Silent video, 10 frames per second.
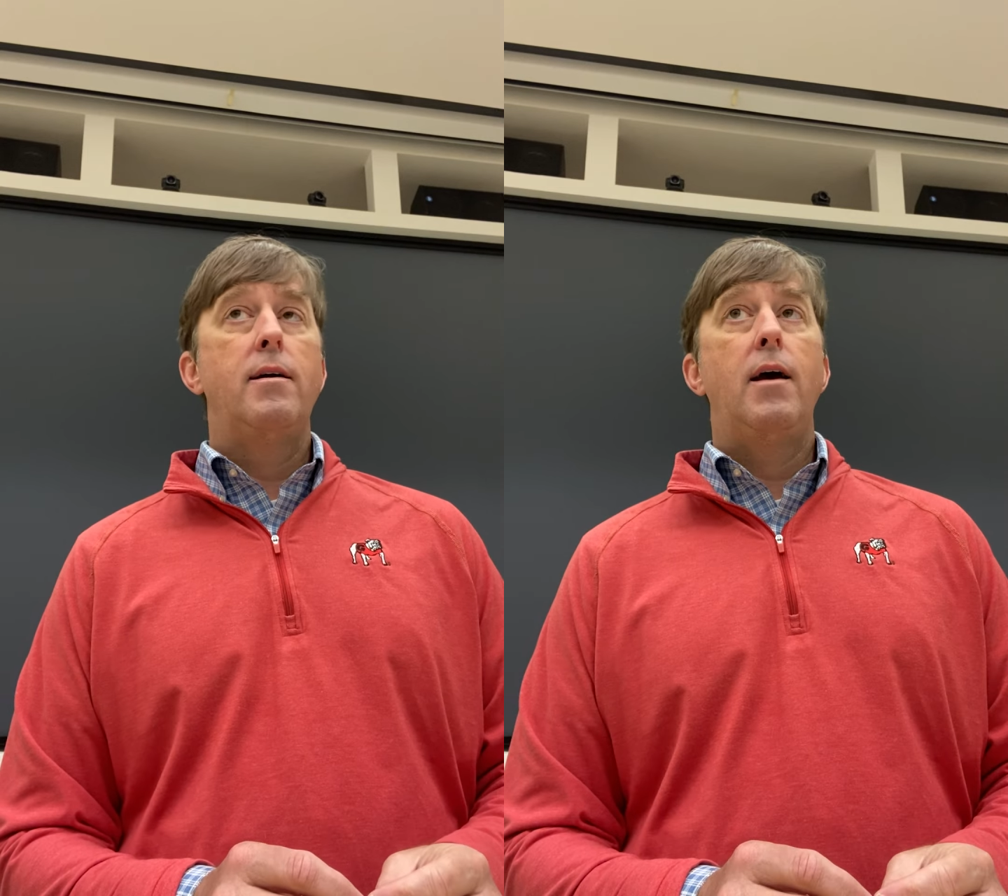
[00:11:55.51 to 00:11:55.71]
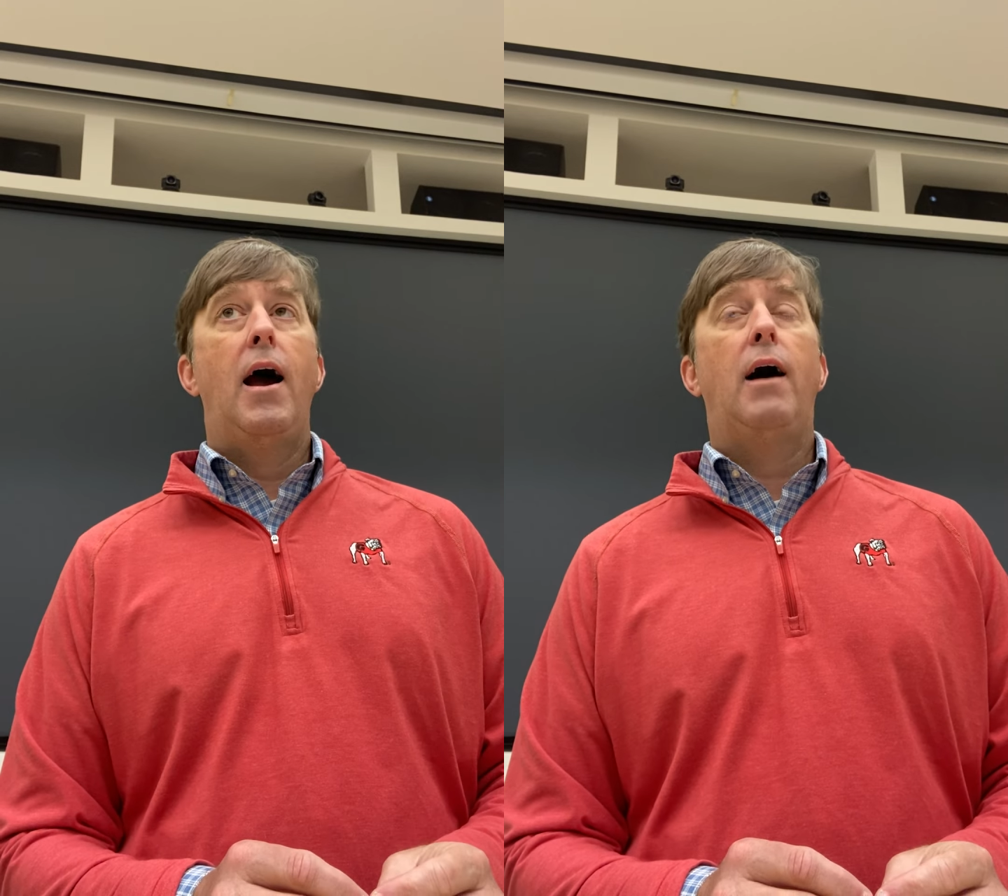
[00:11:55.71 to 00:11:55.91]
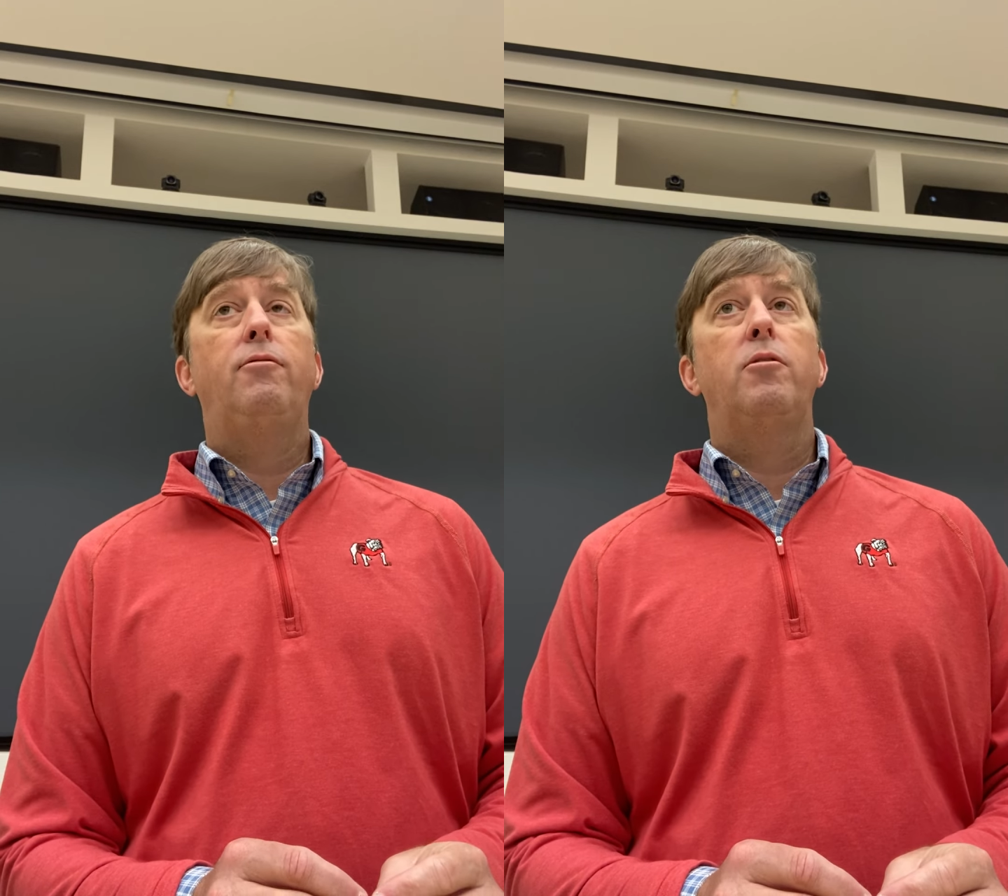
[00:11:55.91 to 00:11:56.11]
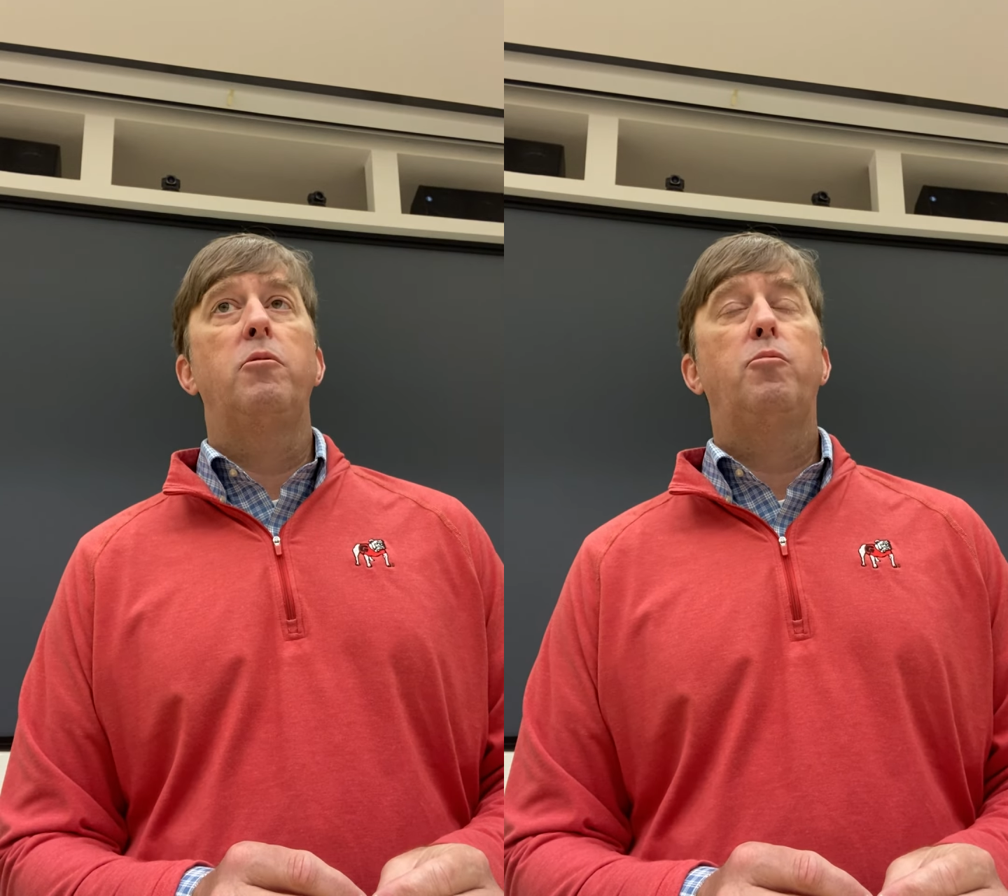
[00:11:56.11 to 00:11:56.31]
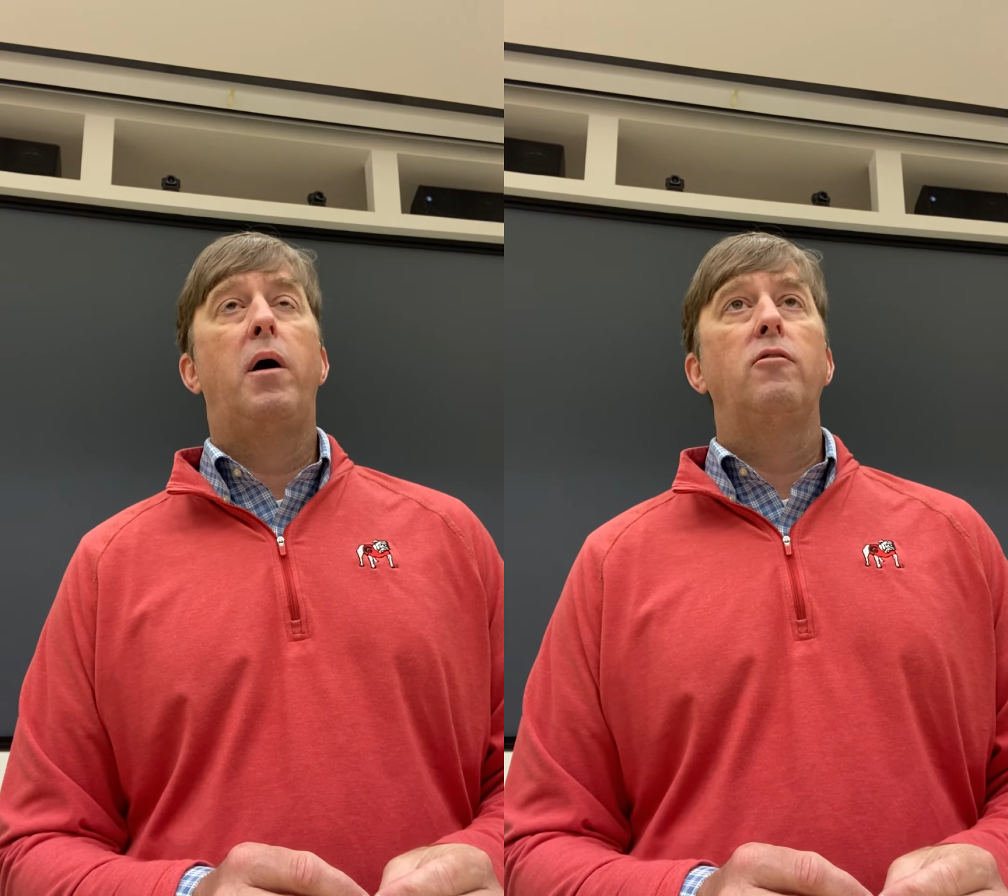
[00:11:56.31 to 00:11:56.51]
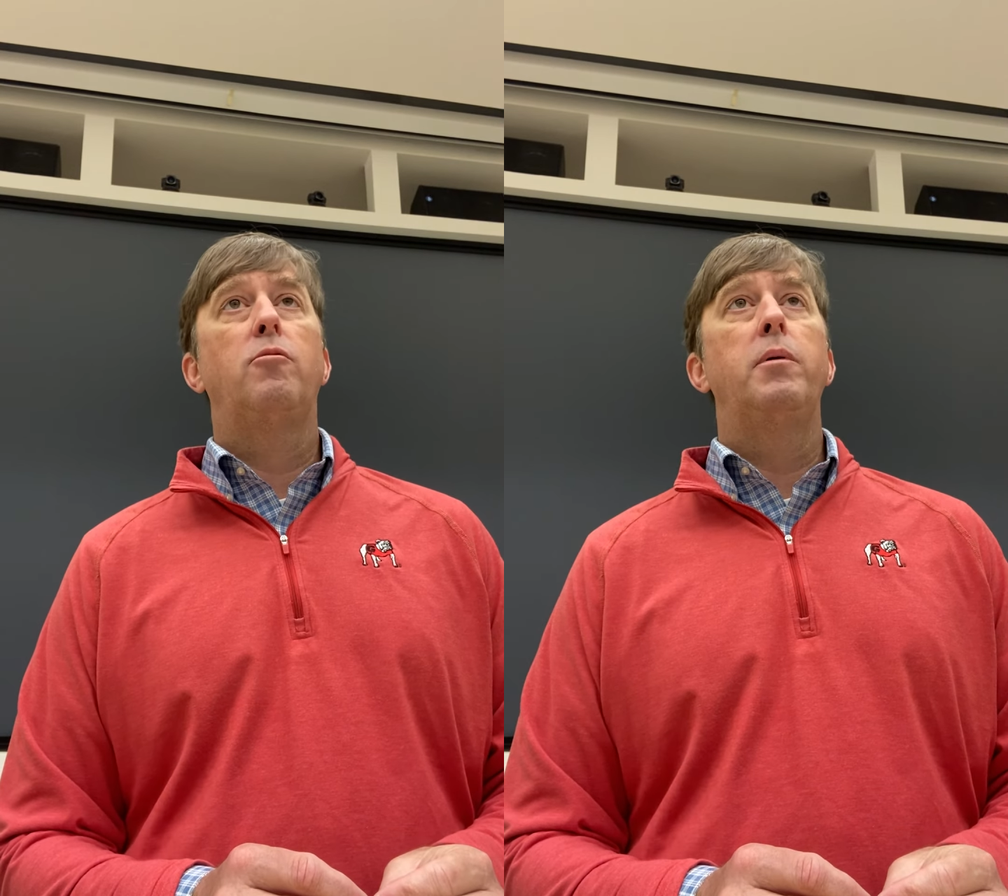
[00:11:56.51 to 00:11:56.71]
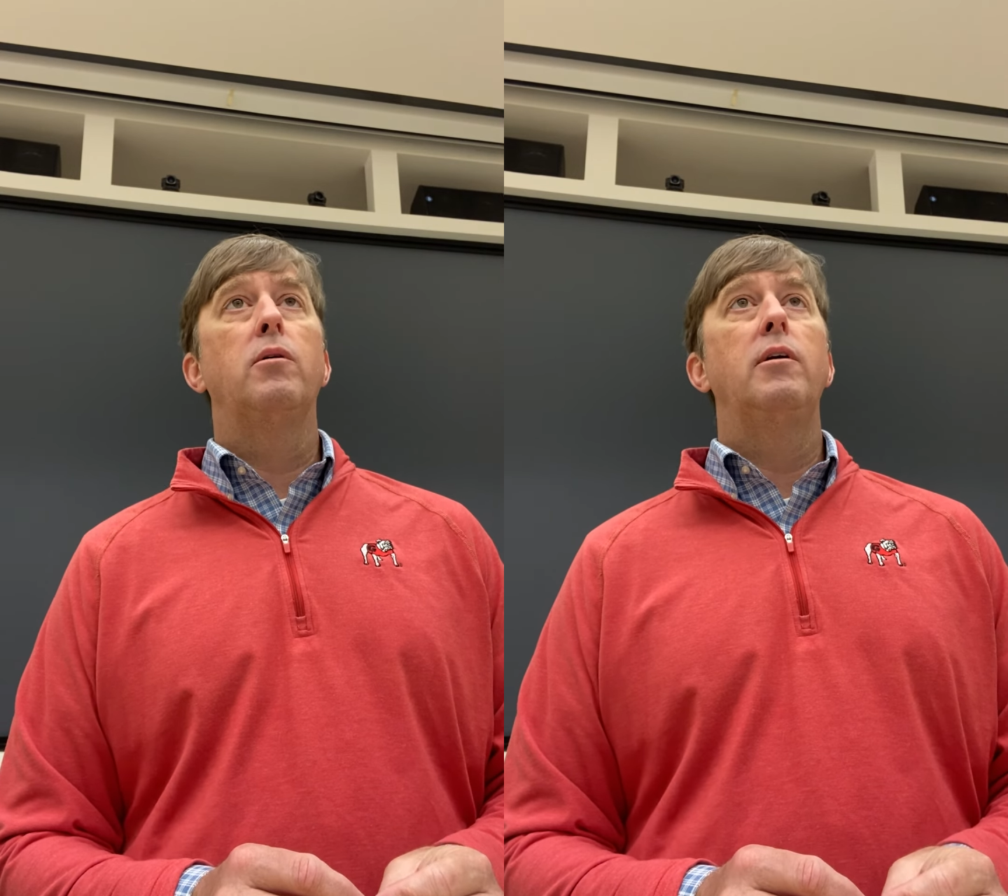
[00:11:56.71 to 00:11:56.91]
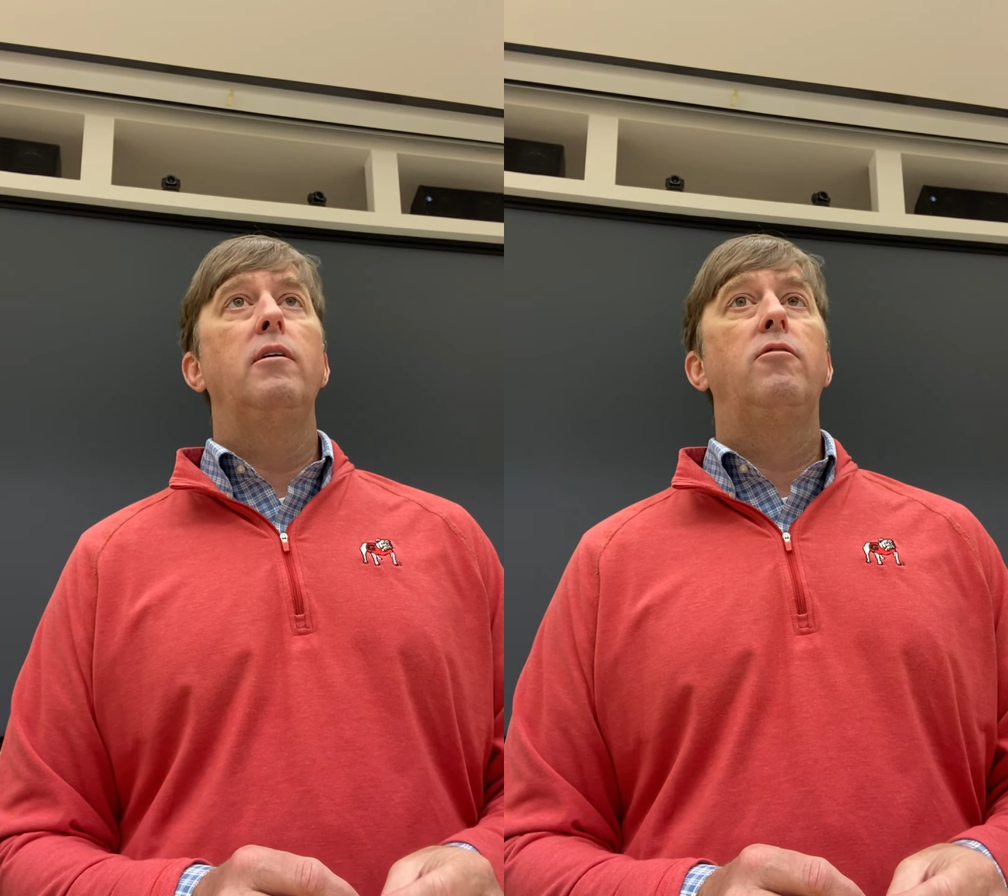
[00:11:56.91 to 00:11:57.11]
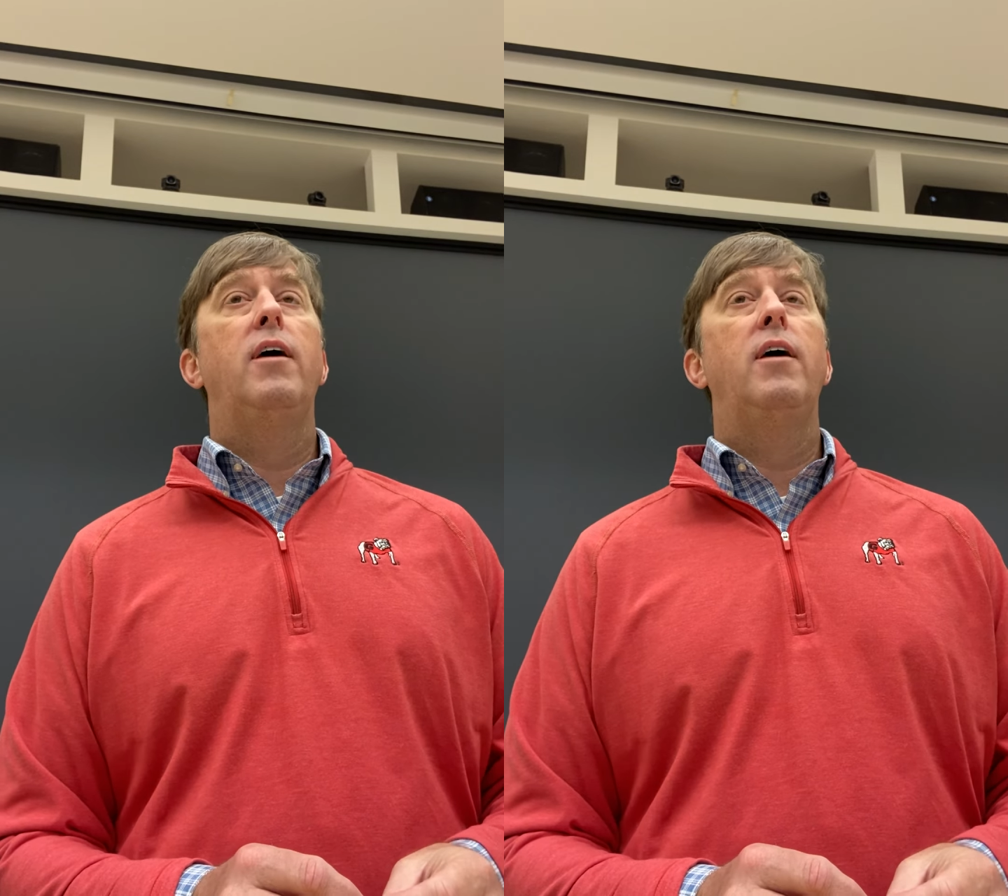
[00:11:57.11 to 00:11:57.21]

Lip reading: have some responsibilities.